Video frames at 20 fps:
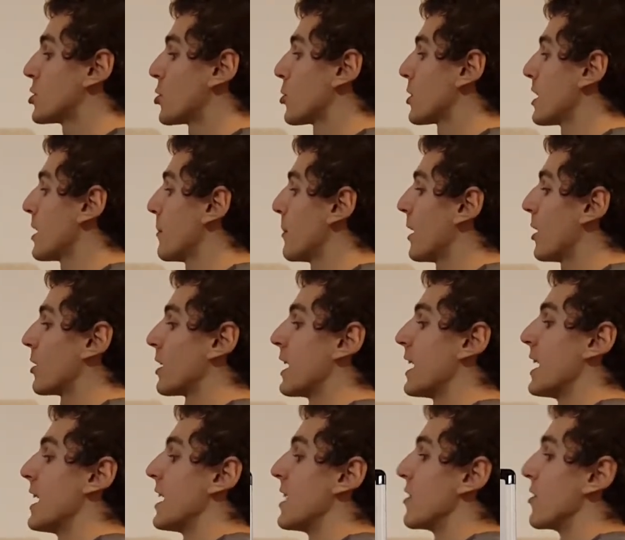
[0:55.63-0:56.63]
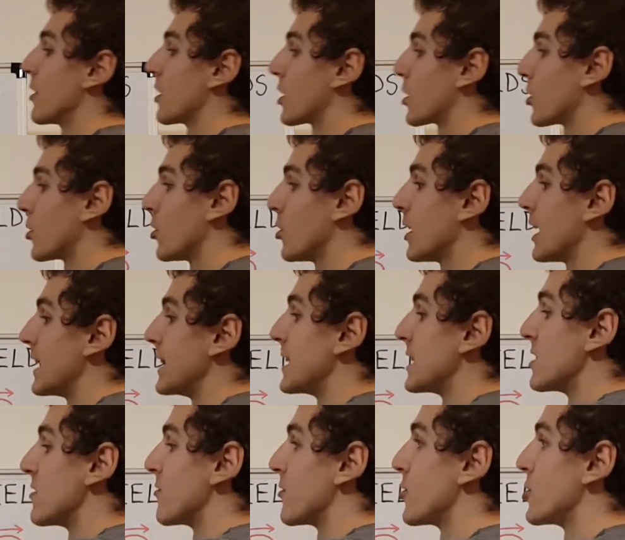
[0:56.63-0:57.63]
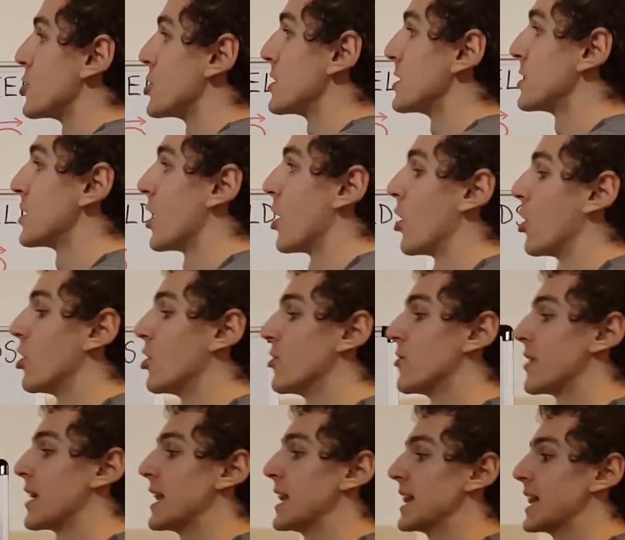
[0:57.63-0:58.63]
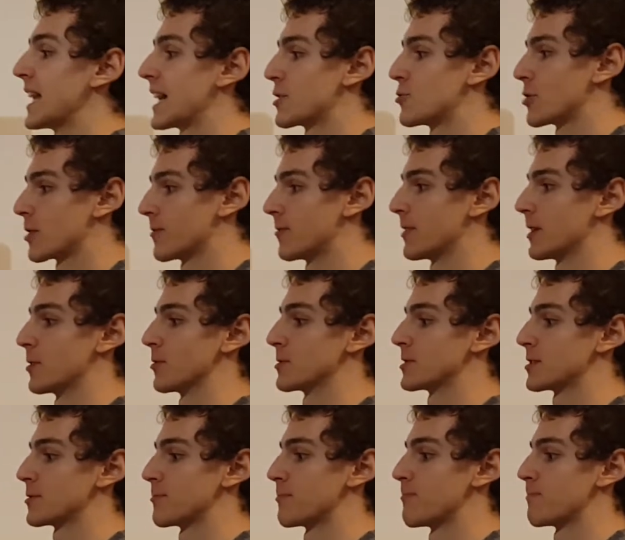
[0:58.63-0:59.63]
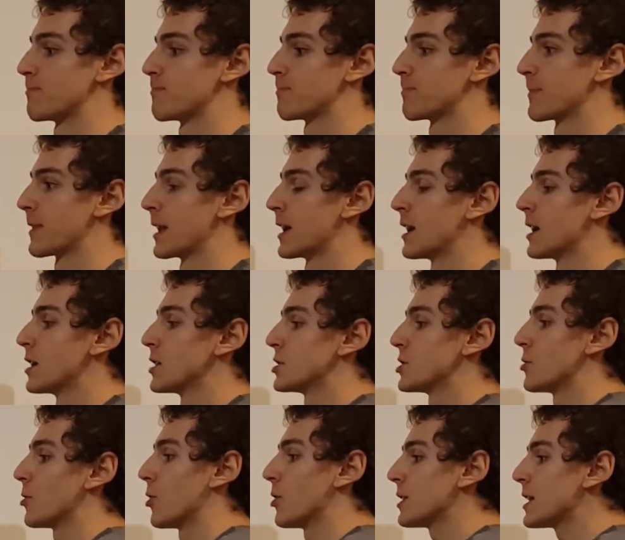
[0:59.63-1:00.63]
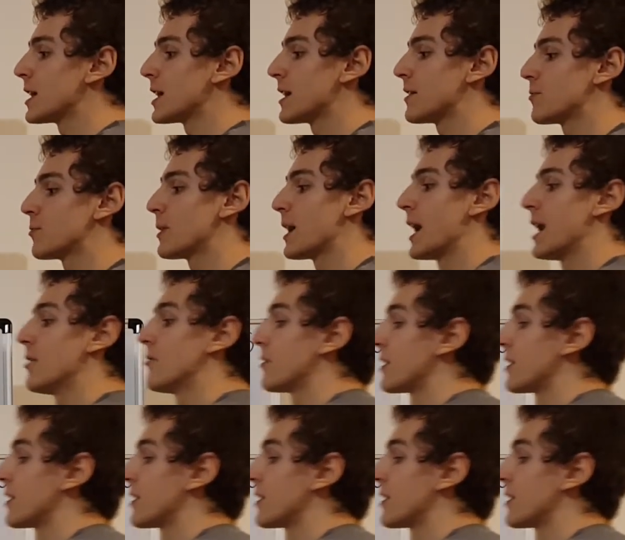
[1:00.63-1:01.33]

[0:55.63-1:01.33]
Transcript: talking about the curl and the divergence of electric fields. So on the left, we have